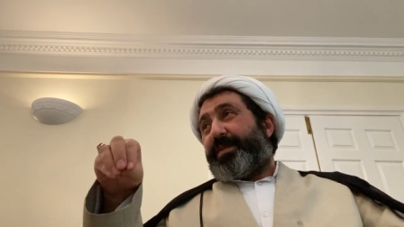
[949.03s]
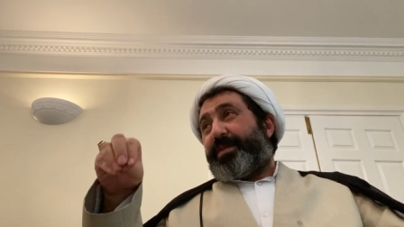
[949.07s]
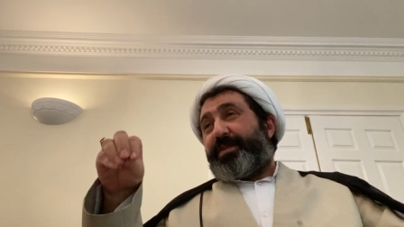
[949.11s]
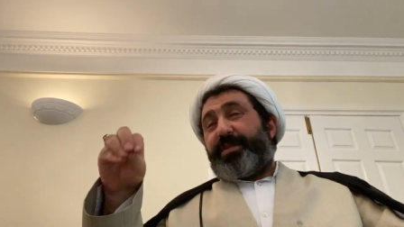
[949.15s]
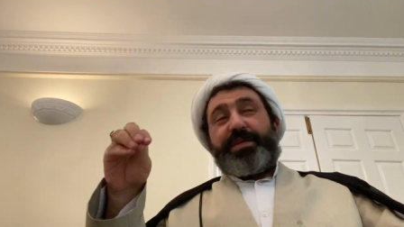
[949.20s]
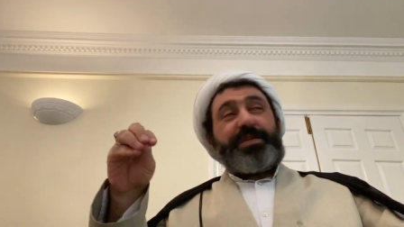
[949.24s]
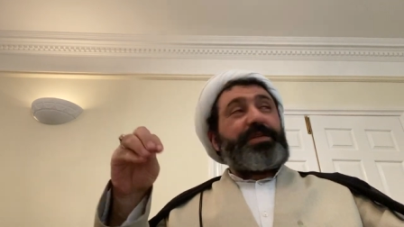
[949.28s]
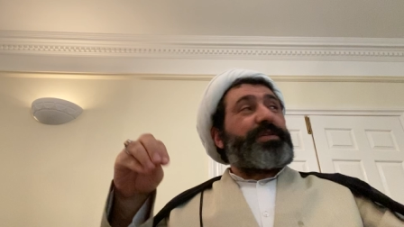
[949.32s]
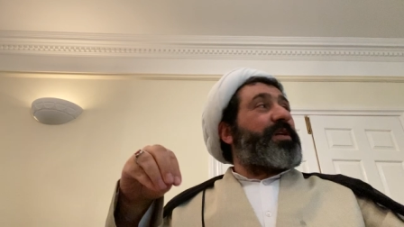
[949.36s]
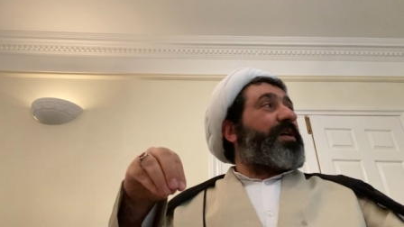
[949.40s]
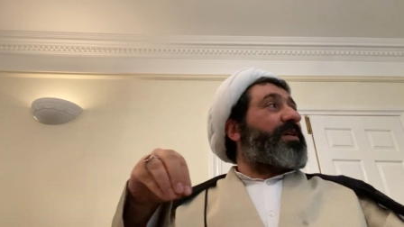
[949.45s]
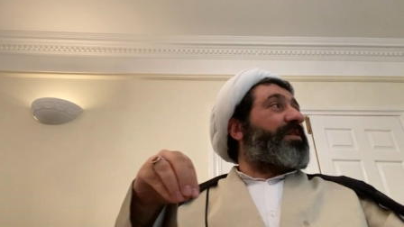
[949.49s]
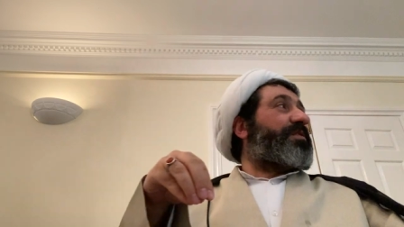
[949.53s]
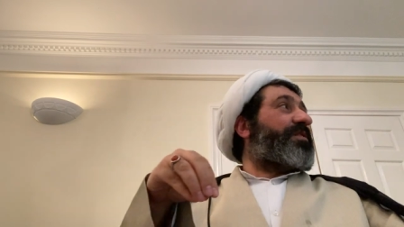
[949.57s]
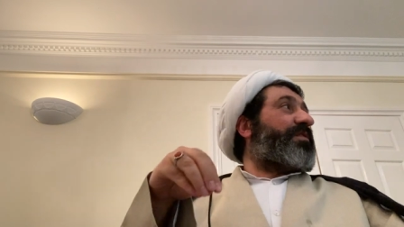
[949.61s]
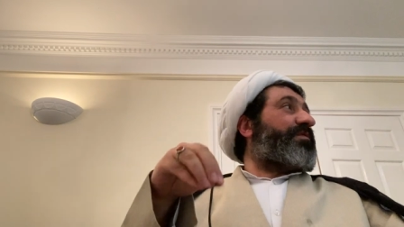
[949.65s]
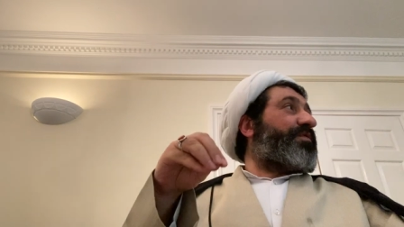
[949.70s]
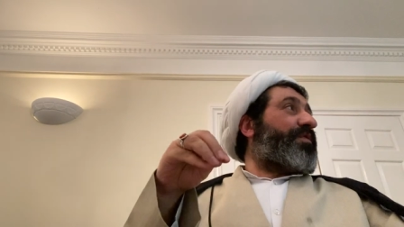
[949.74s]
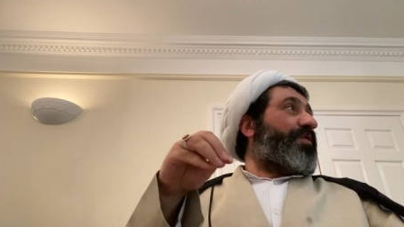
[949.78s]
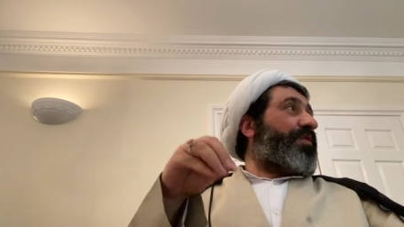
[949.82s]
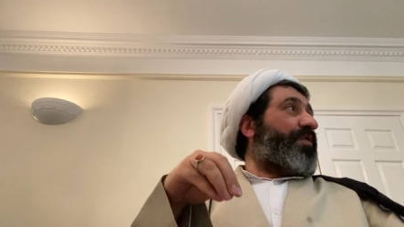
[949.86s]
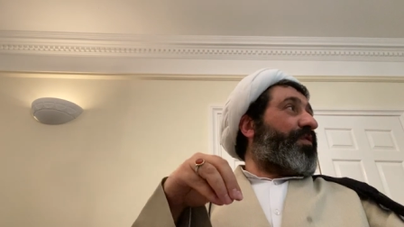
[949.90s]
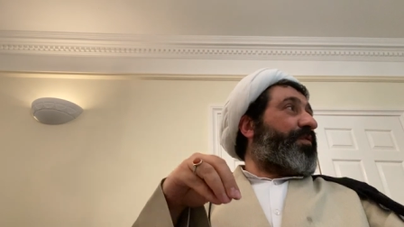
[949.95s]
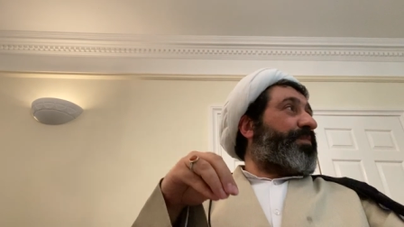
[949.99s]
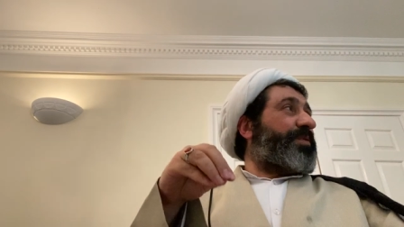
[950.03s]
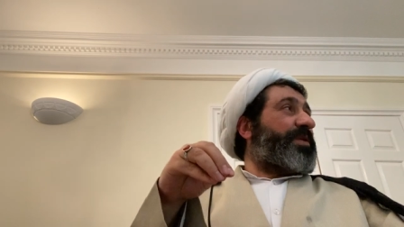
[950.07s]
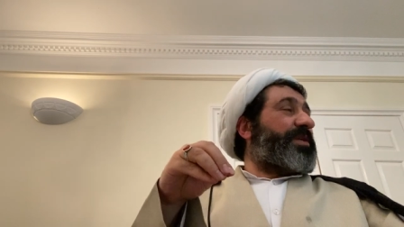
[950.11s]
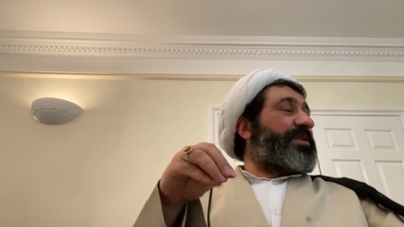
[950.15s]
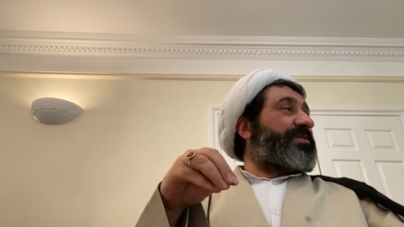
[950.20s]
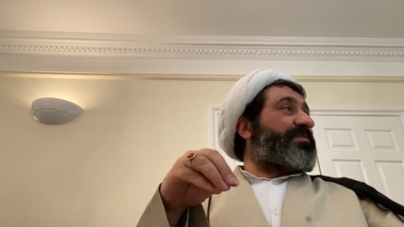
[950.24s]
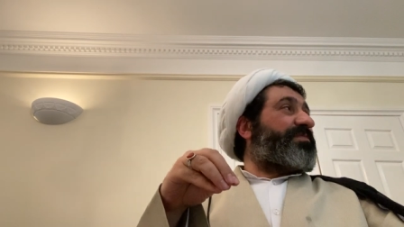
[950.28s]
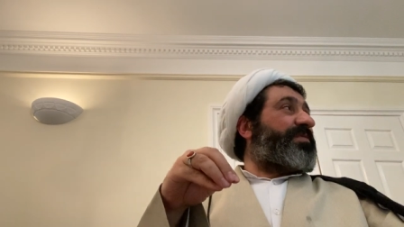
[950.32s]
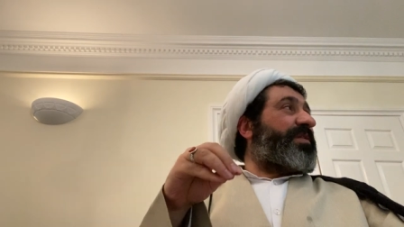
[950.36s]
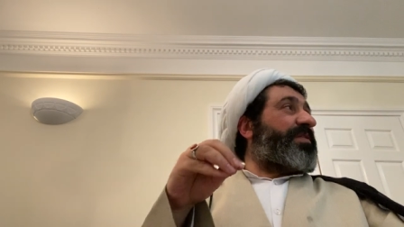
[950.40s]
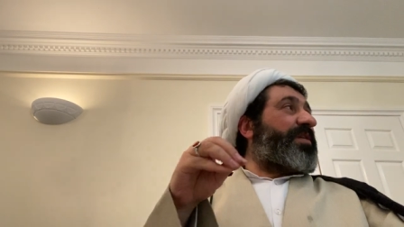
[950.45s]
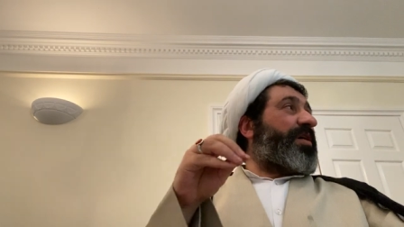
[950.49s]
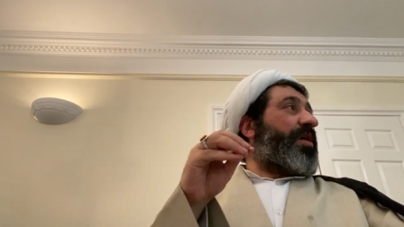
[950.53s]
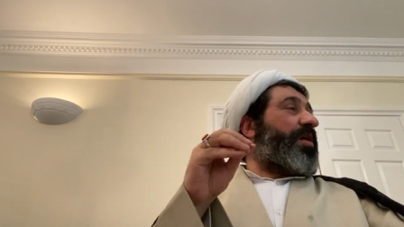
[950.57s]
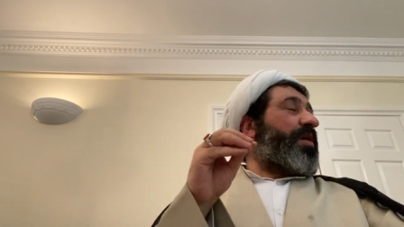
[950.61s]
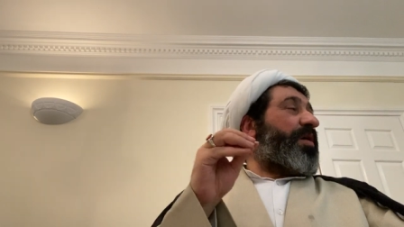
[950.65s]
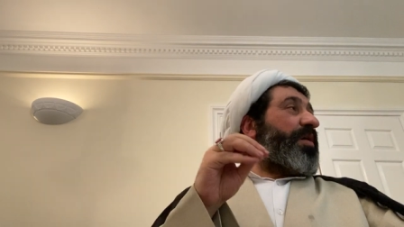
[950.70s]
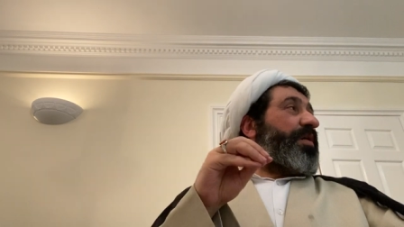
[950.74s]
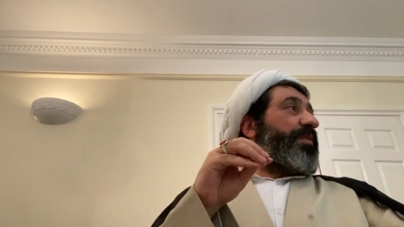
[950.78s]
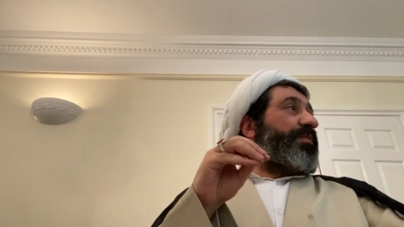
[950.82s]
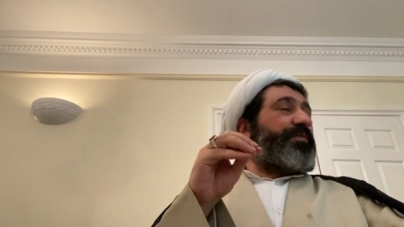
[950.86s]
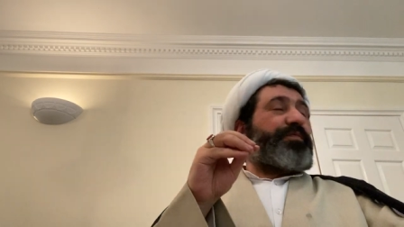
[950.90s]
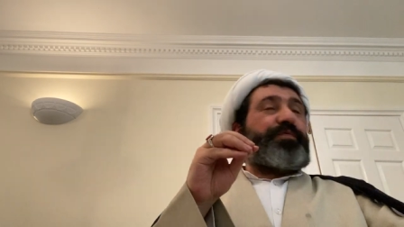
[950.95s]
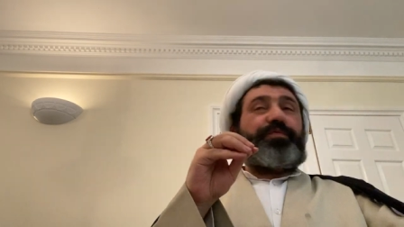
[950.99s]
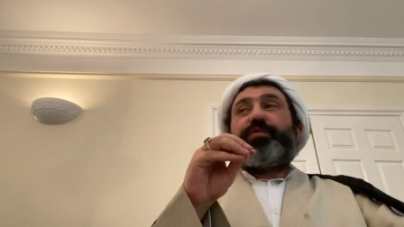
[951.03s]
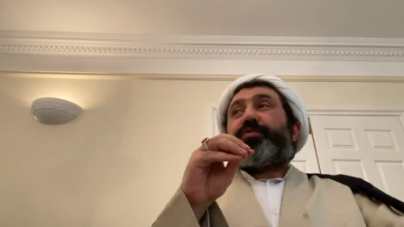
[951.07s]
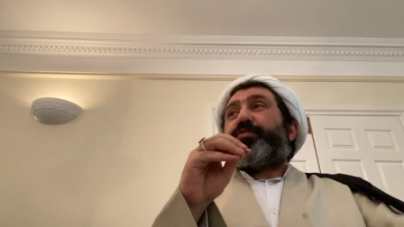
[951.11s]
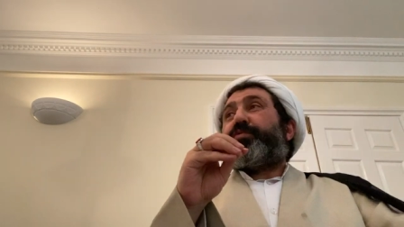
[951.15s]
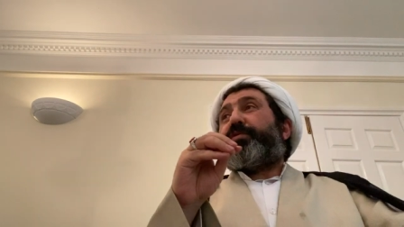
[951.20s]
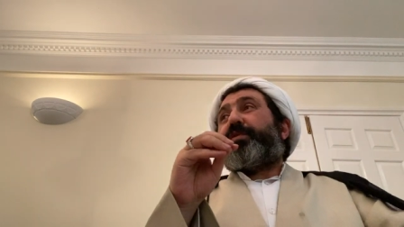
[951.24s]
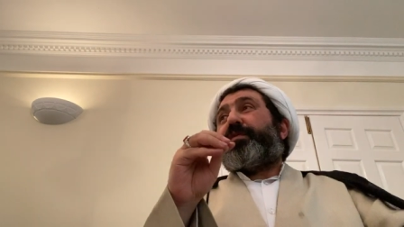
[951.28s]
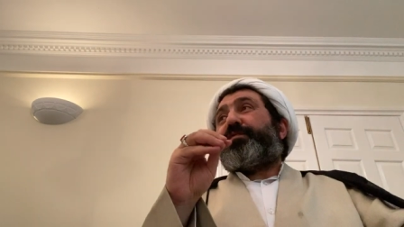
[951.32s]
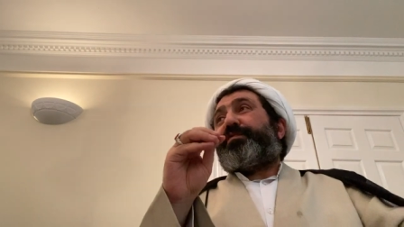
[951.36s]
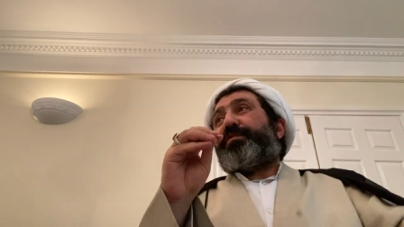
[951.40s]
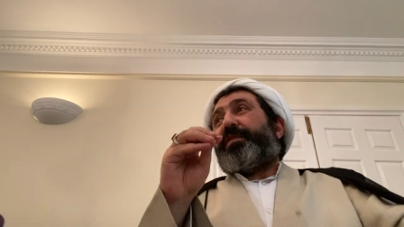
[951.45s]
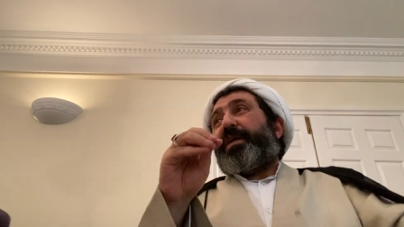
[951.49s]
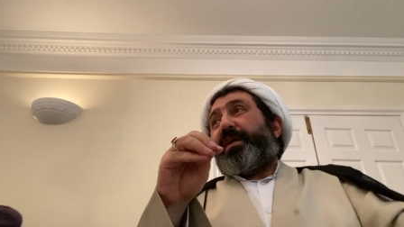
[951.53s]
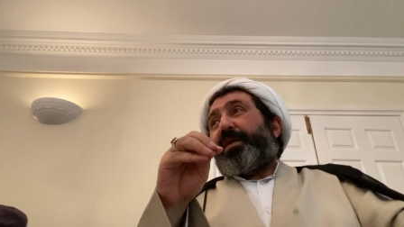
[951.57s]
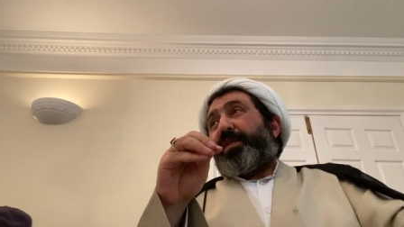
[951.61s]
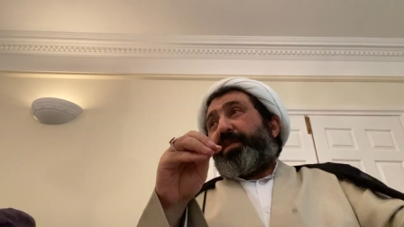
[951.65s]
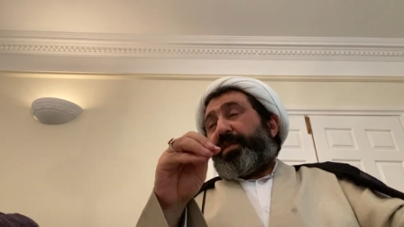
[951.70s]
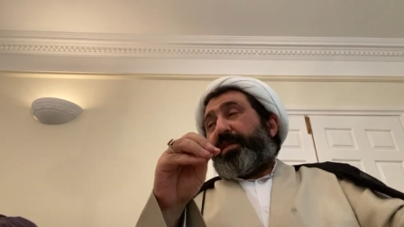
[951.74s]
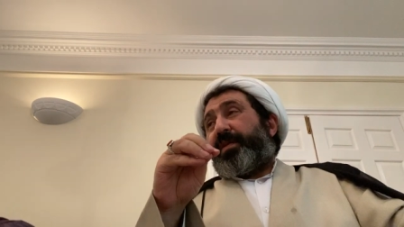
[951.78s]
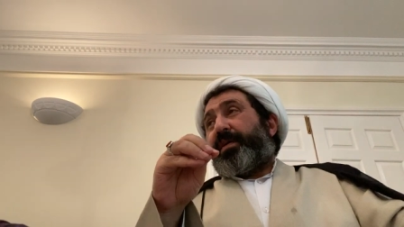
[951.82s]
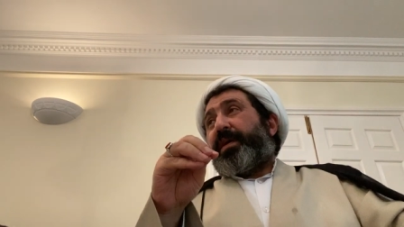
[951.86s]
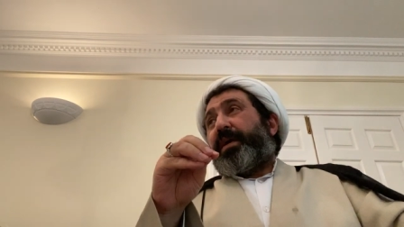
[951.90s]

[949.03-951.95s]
This kind of hope is very harmful to the faith.